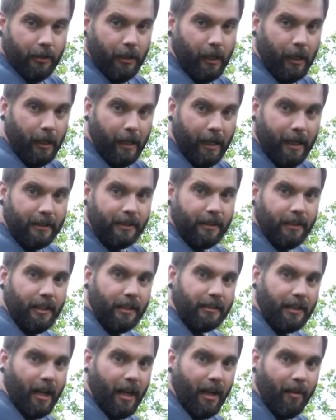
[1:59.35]
uh,
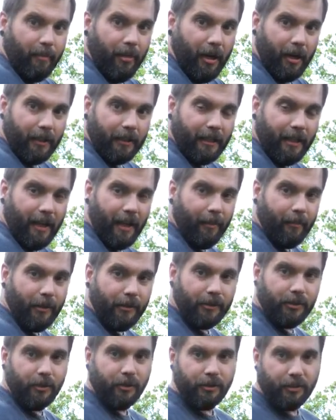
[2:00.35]
SNS High Pine
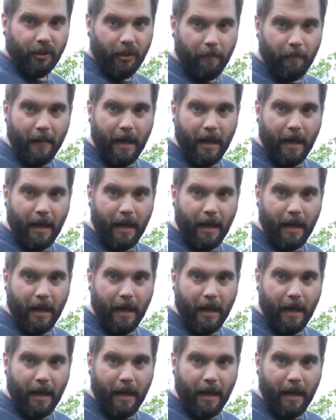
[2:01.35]
camo, so it's gonna